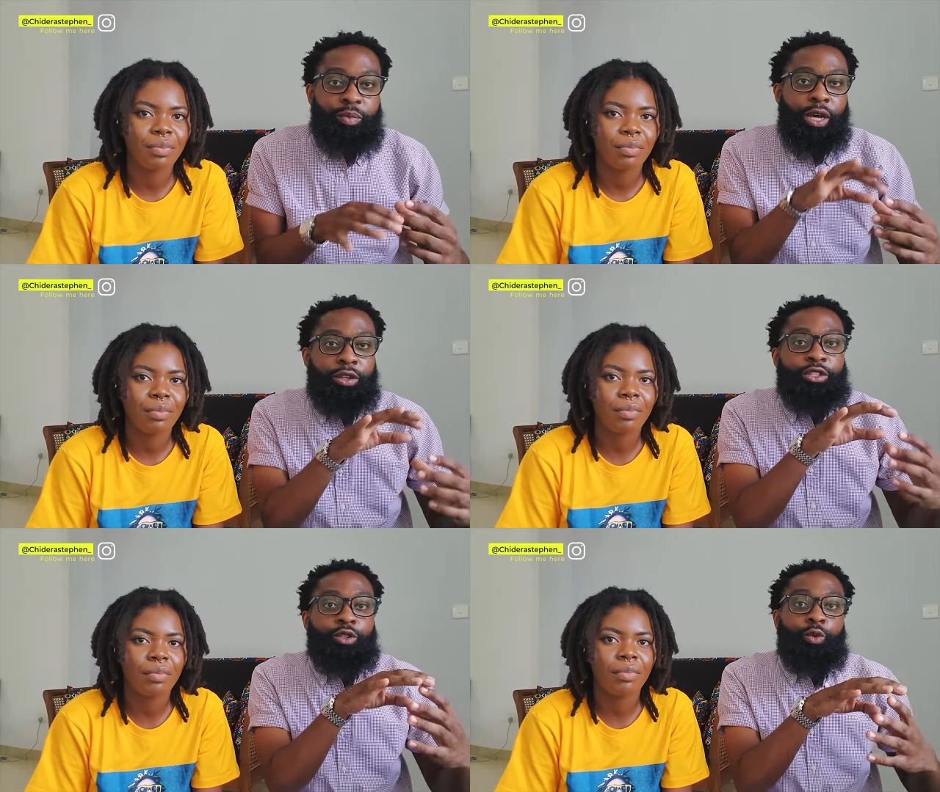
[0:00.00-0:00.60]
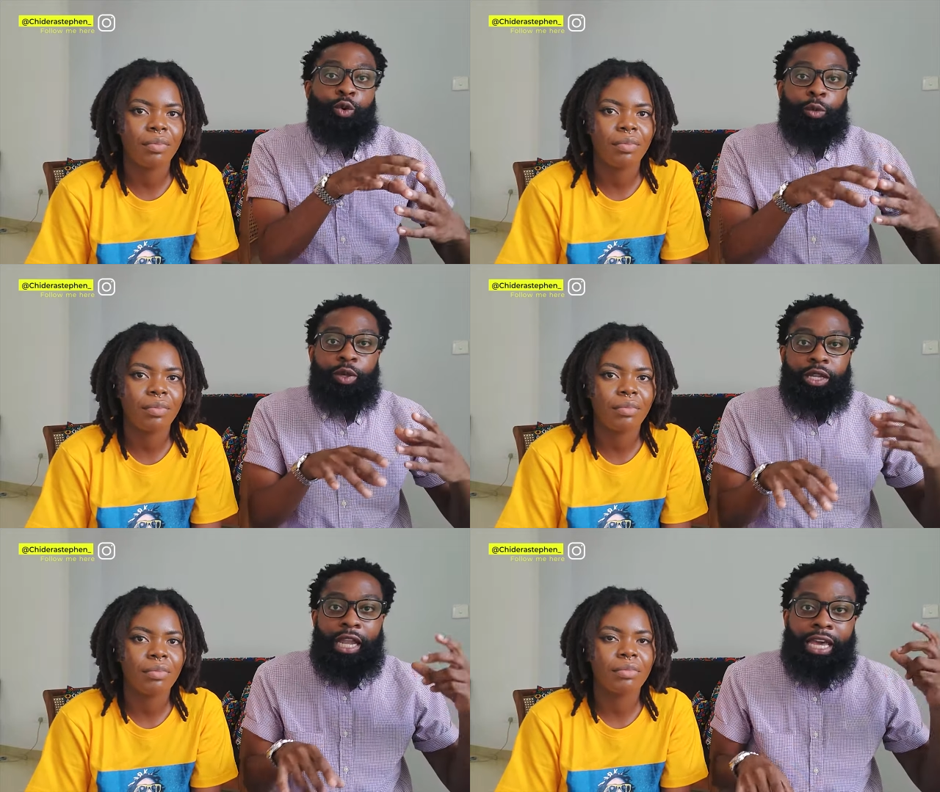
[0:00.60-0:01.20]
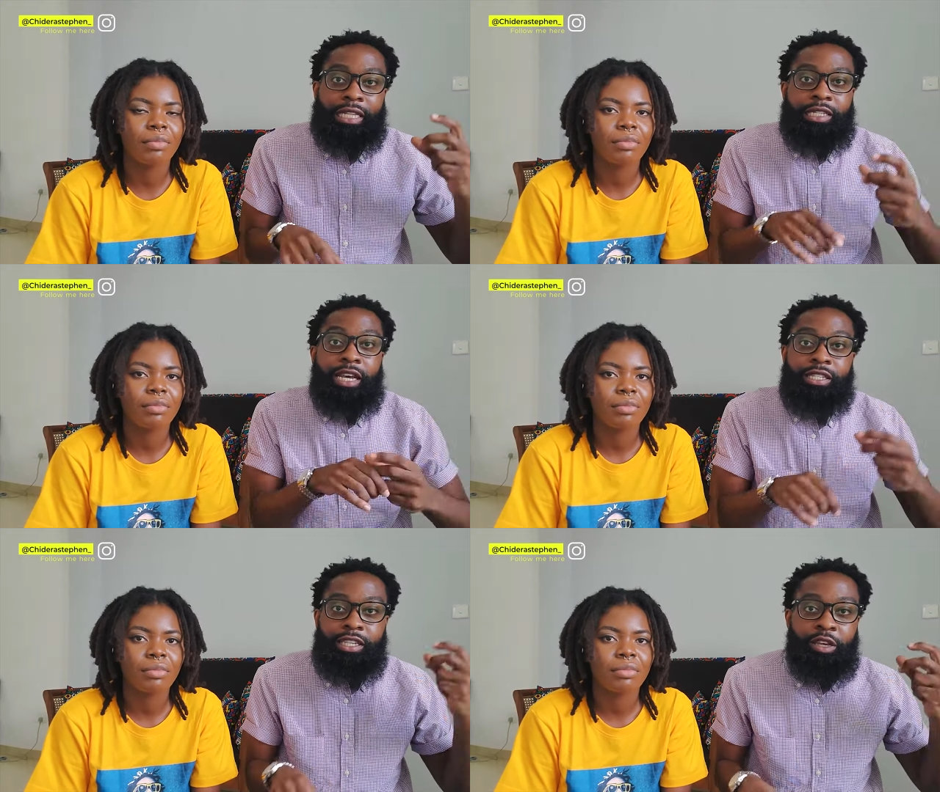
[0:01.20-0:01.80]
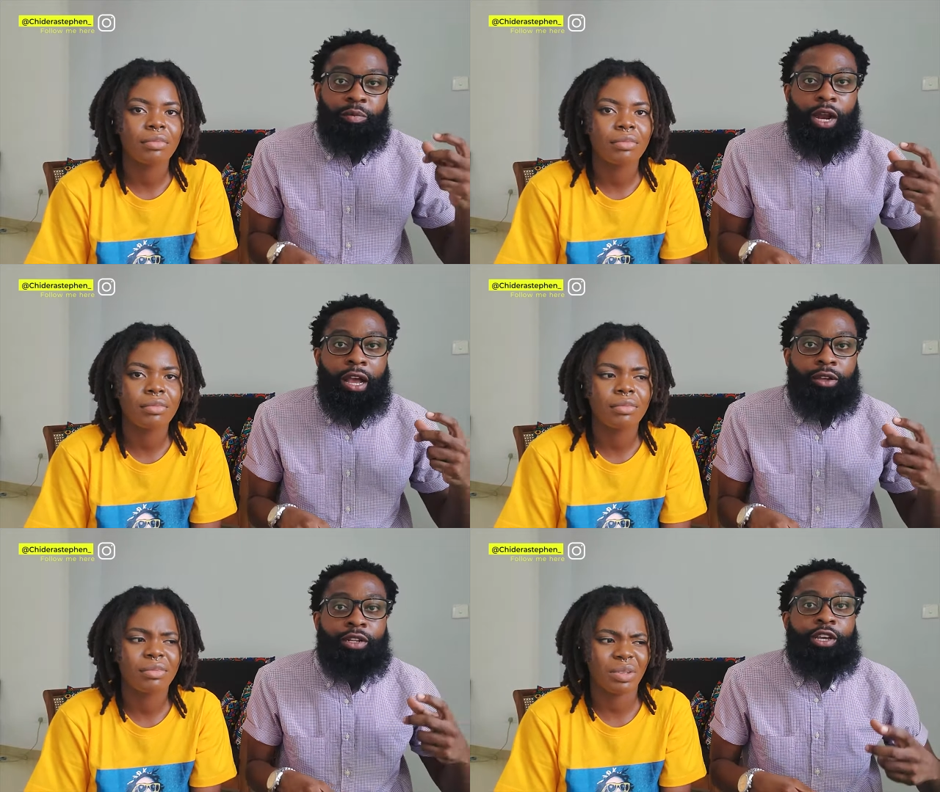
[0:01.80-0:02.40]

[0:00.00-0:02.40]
Speaker 1: belts will be like dusty and brown.